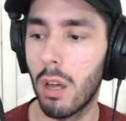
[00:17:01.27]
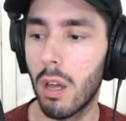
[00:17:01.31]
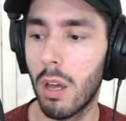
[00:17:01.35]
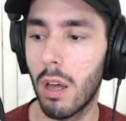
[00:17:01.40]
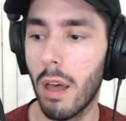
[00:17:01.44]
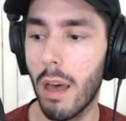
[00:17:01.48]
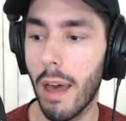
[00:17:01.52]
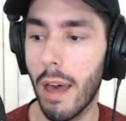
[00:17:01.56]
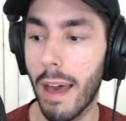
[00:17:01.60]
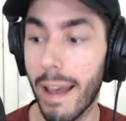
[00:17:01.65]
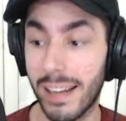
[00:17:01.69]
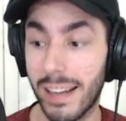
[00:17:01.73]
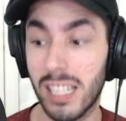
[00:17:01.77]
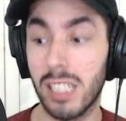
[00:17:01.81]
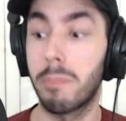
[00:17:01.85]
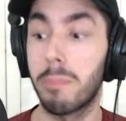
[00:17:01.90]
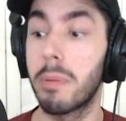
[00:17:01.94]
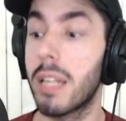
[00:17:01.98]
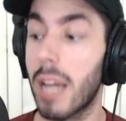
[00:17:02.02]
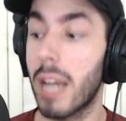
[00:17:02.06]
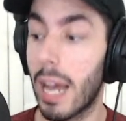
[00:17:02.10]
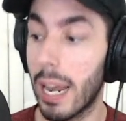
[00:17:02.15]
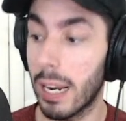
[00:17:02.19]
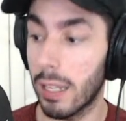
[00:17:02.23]

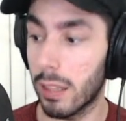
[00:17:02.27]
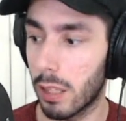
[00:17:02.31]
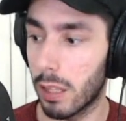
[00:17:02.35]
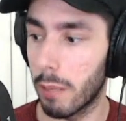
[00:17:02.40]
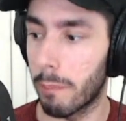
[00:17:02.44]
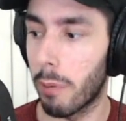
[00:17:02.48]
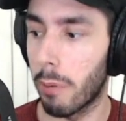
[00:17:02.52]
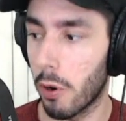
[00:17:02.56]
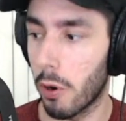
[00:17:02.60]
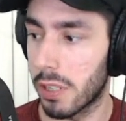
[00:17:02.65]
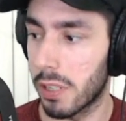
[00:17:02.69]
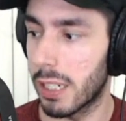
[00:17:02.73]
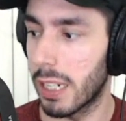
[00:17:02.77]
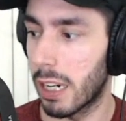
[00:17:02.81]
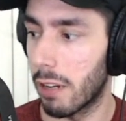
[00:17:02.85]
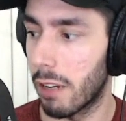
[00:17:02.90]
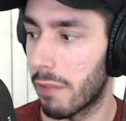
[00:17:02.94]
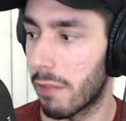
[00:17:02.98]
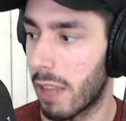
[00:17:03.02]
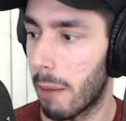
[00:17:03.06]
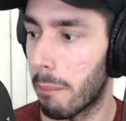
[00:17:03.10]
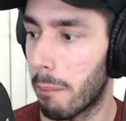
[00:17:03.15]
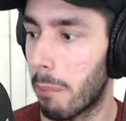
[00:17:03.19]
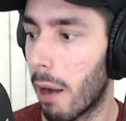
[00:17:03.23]
expedite the bursting of
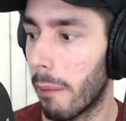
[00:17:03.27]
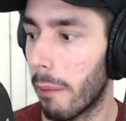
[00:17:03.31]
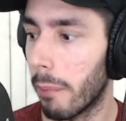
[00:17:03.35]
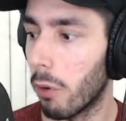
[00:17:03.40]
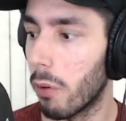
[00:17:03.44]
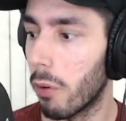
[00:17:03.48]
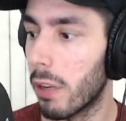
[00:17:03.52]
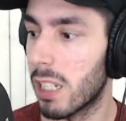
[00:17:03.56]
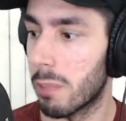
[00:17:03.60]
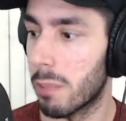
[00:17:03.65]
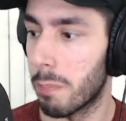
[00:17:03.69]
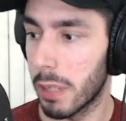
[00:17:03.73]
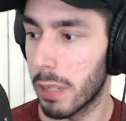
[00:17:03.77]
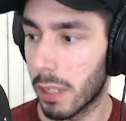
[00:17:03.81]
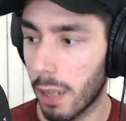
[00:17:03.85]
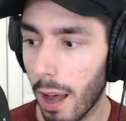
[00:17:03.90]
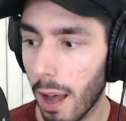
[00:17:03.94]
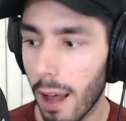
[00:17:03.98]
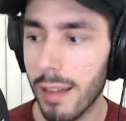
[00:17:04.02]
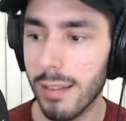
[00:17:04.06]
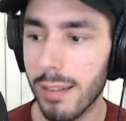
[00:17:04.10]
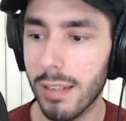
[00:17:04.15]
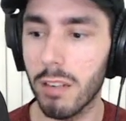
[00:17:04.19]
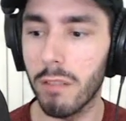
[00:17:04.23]
that bubble. Is
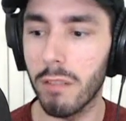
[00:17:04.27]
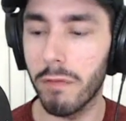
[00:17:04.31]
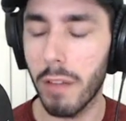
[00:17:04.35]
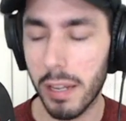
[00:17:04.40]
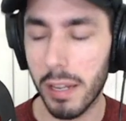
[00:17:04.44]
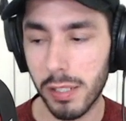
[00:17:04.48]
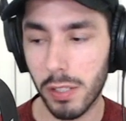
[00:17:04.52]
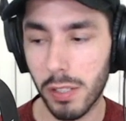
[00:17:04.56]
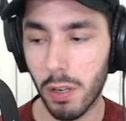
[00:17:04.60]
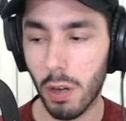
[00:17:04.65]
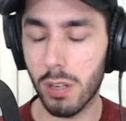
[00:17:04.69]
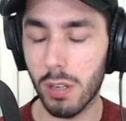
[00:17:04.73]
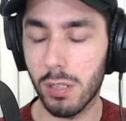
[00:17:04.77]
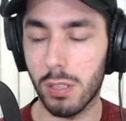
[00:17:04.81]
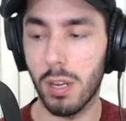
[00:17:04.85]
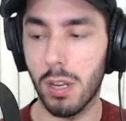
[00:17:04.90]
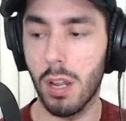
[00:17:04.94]
because investors